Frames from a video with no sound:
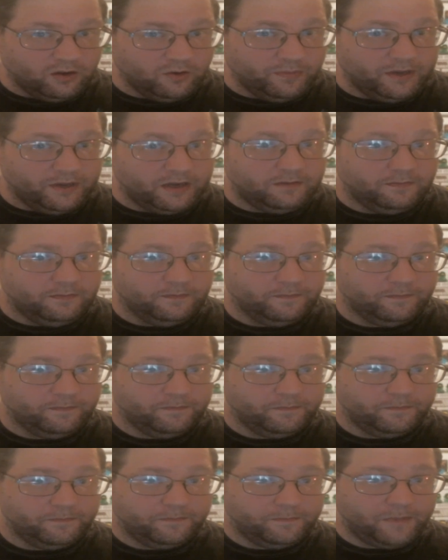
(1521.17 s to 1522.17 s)
bit
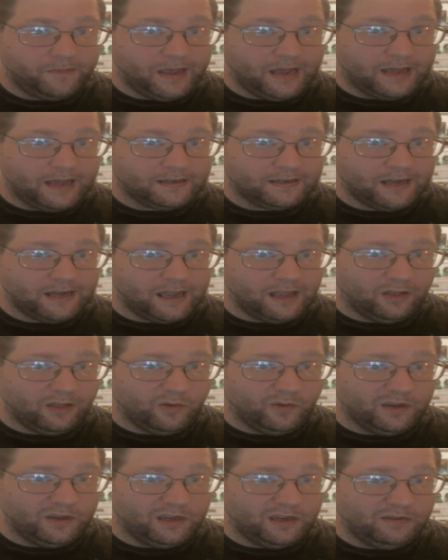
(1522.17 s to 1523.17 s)
past
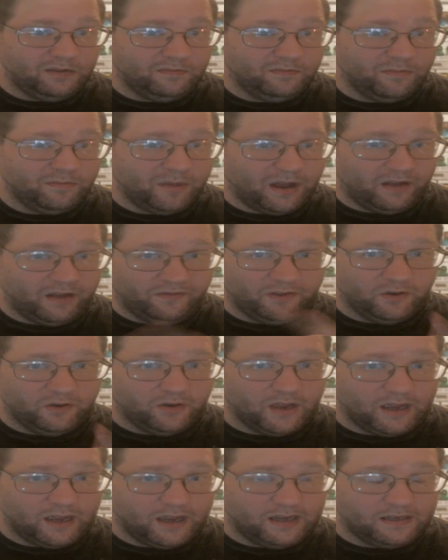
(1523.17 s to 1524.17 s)
Halloween by a few
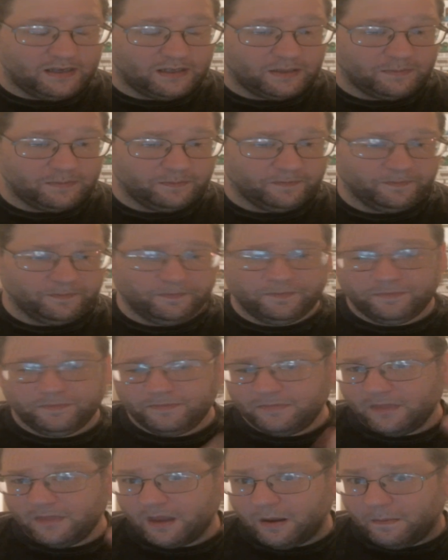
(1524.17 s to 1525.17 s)
days,
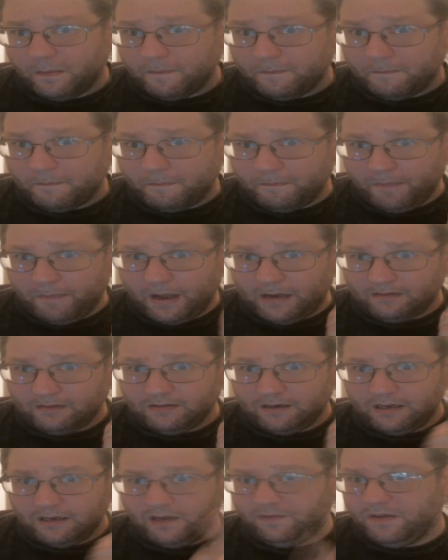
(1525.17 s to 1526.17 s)
but
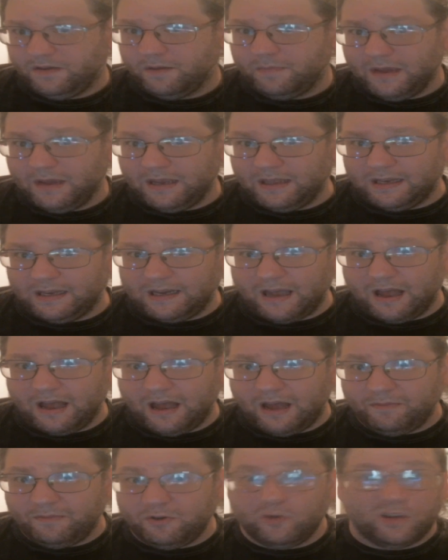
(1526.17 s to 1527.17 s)
if you make the
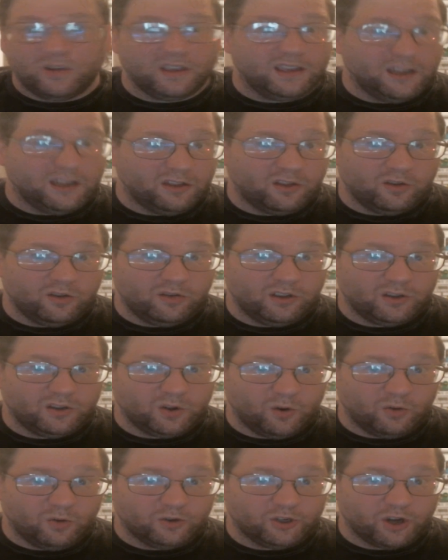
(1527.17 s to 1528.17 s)
time, you can get through this
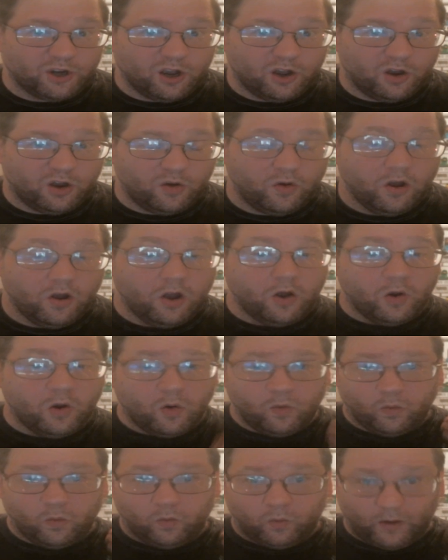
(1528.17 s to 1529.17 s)
whole show
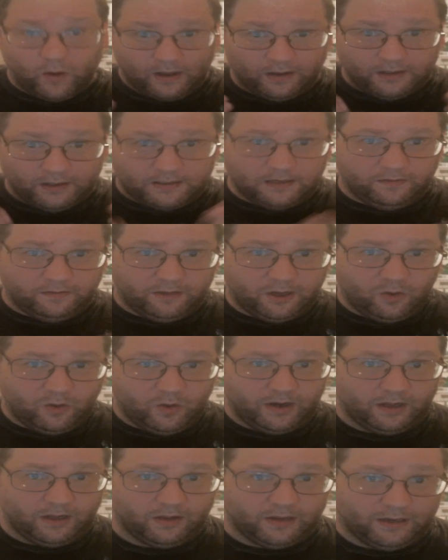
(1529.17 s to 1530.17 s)
relatively
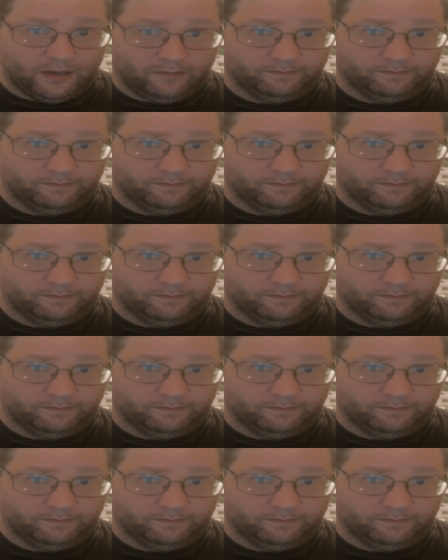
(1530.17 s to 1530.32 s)
quickly.